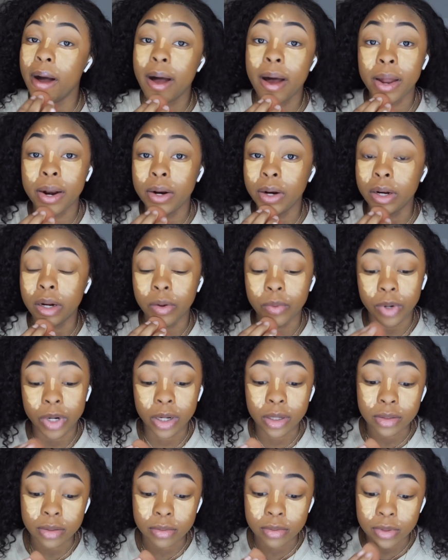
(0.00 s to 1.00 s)
I don't know what
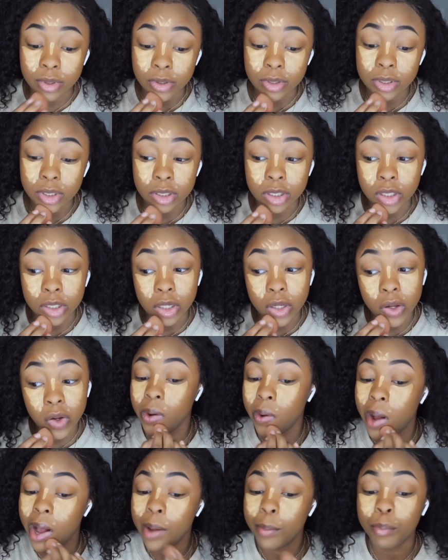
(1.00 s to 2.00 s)
else I'm supposed to do.
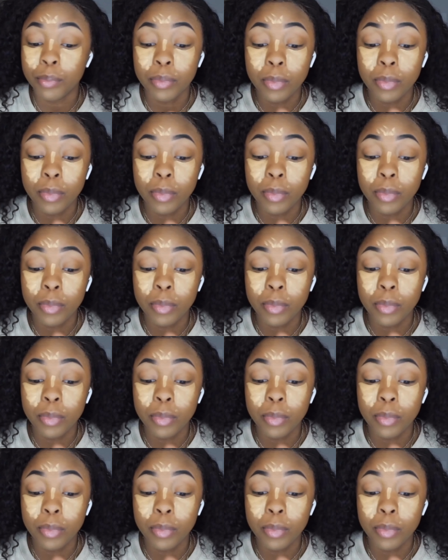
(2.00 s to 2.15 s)
I'm